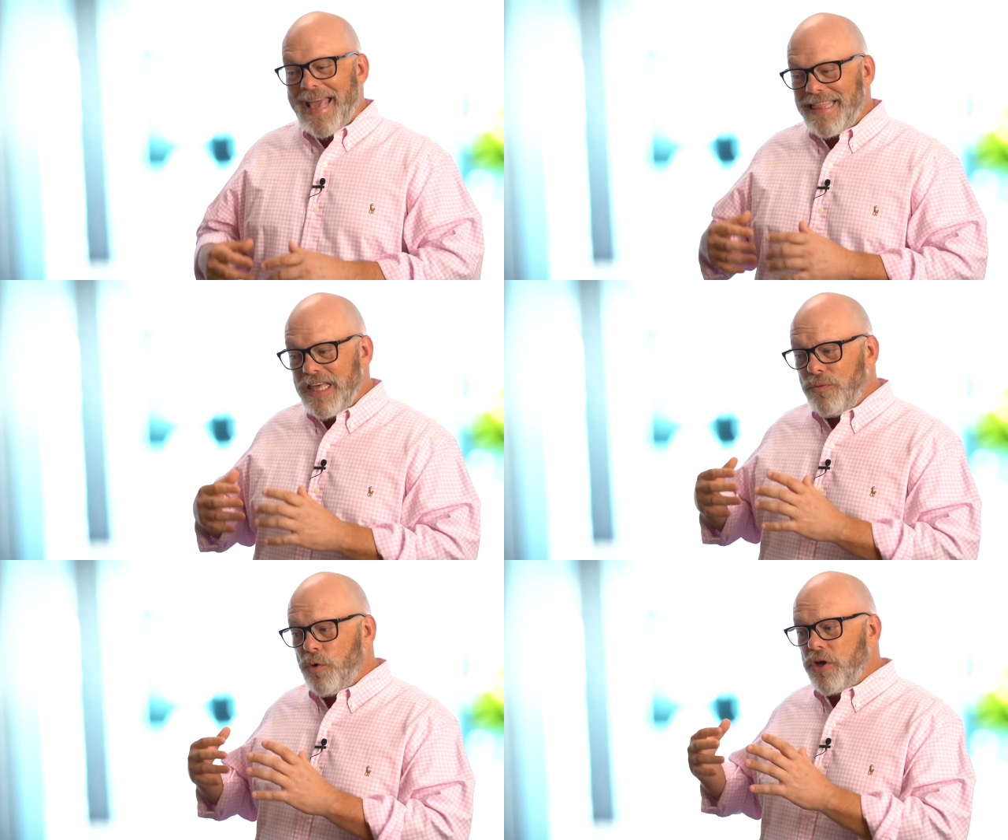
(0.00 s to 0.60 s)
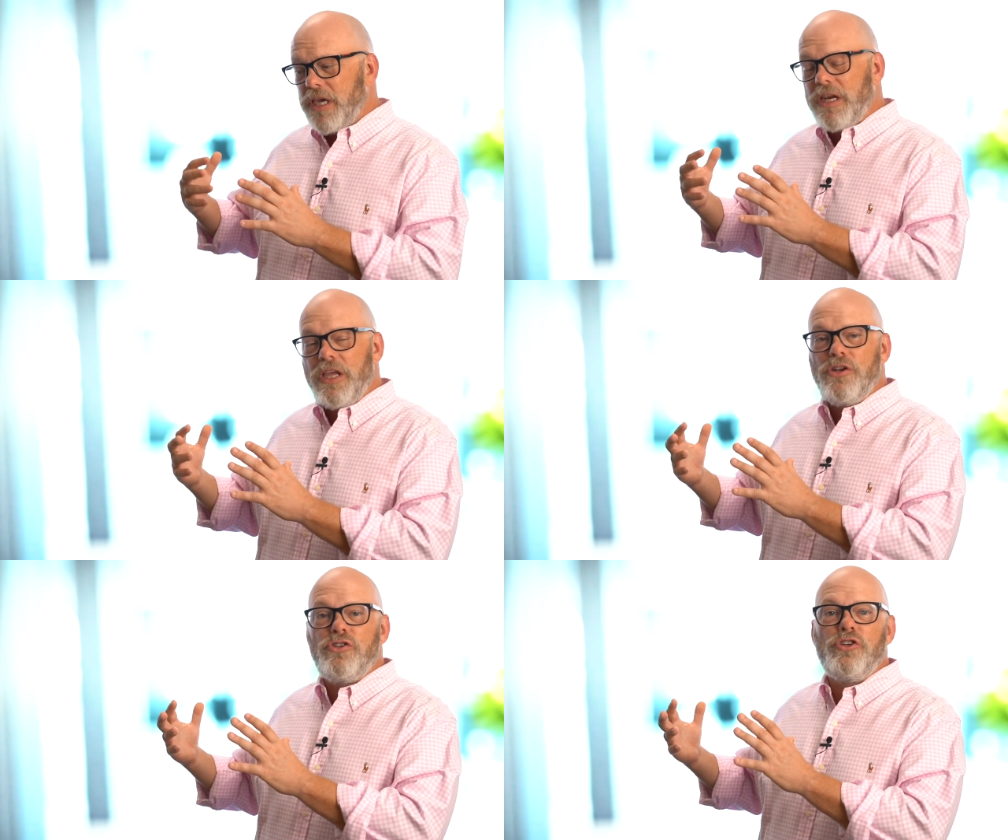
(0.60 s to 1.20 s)
And then we'll get
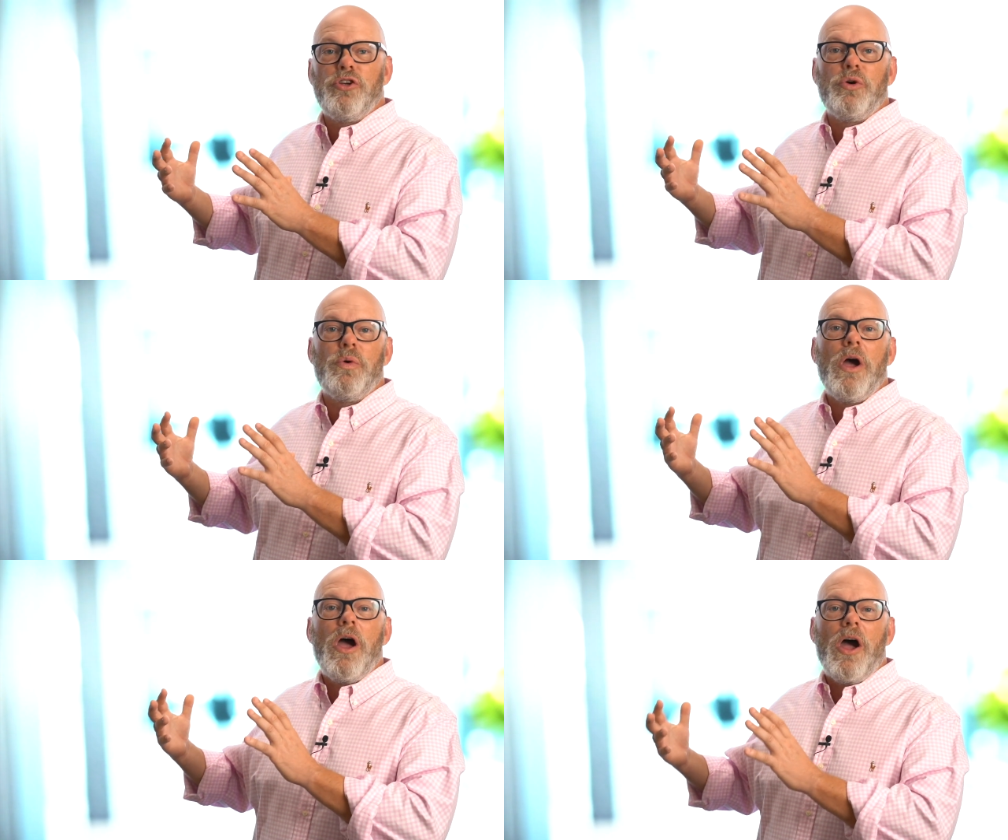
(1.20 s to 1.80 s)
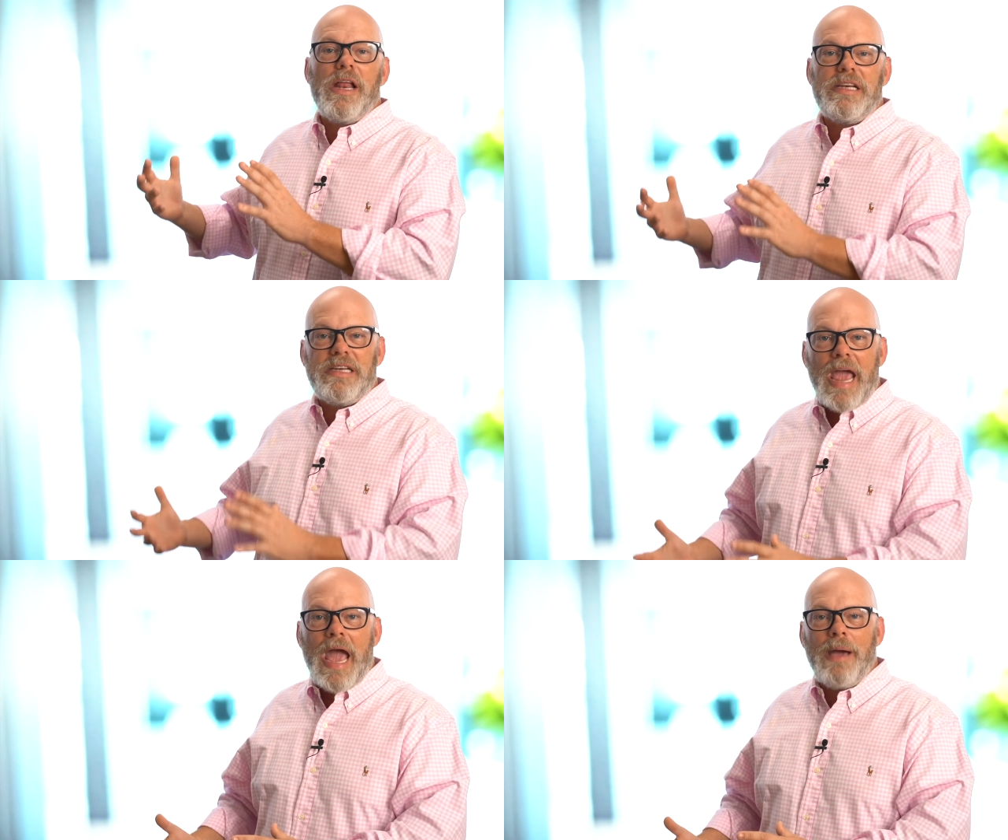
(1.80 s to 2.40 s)
into
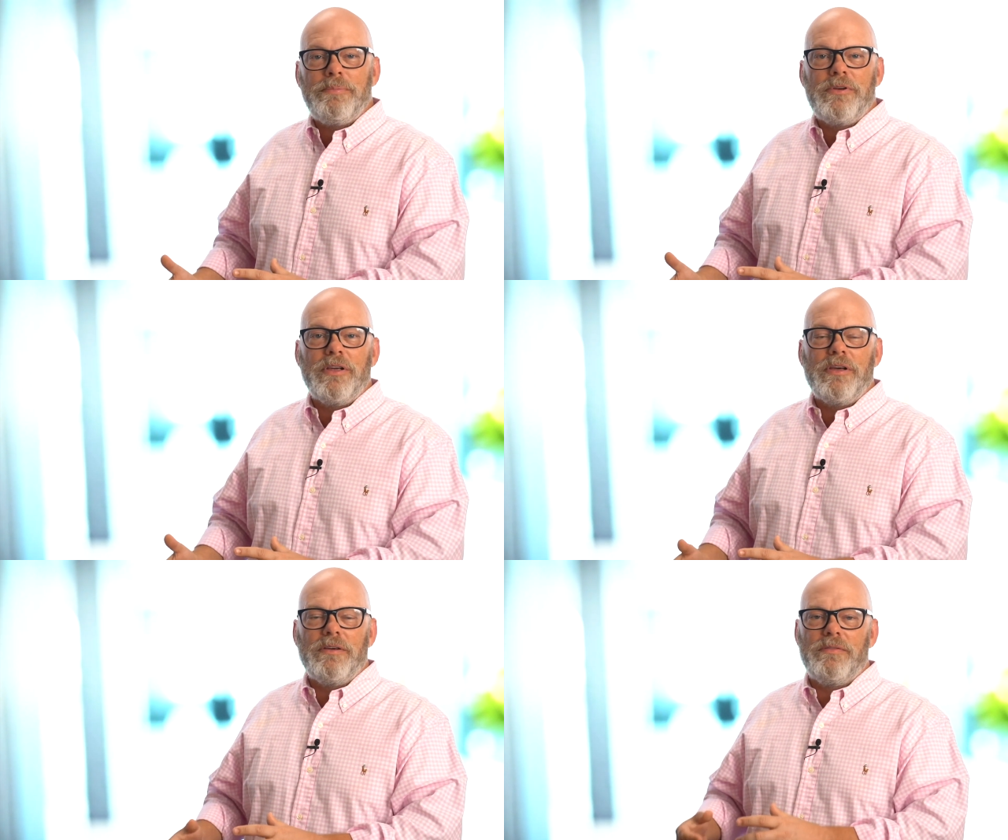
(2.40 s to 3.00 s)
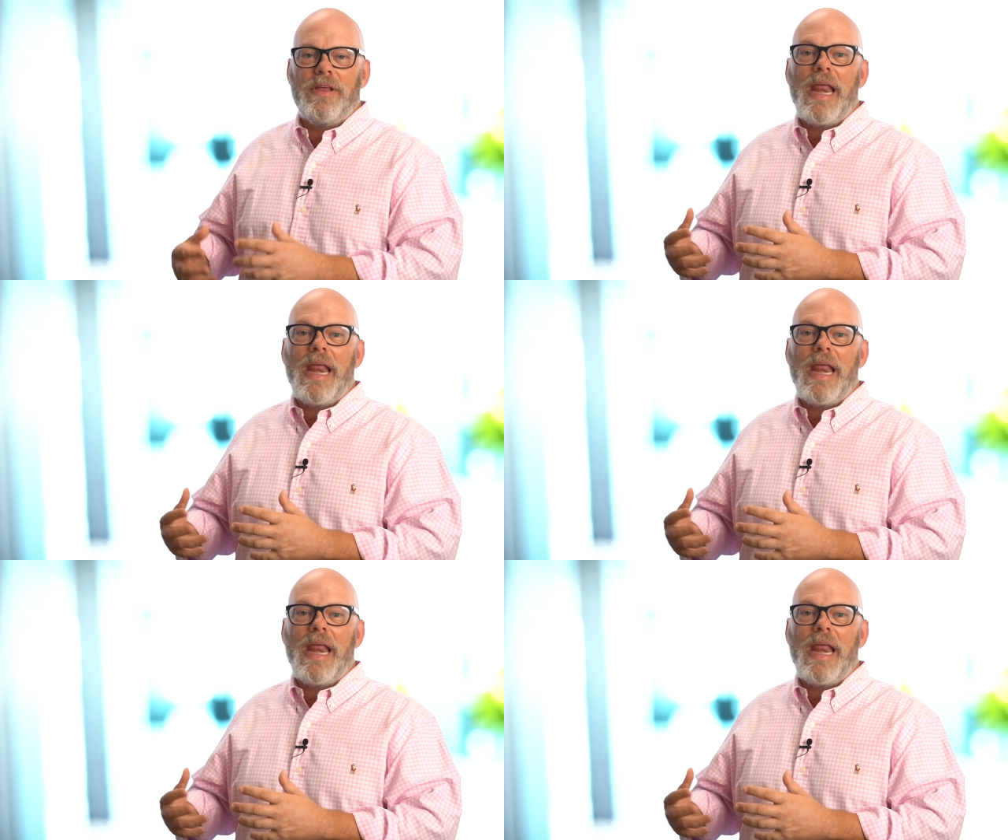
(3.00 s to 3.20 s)
adaptive and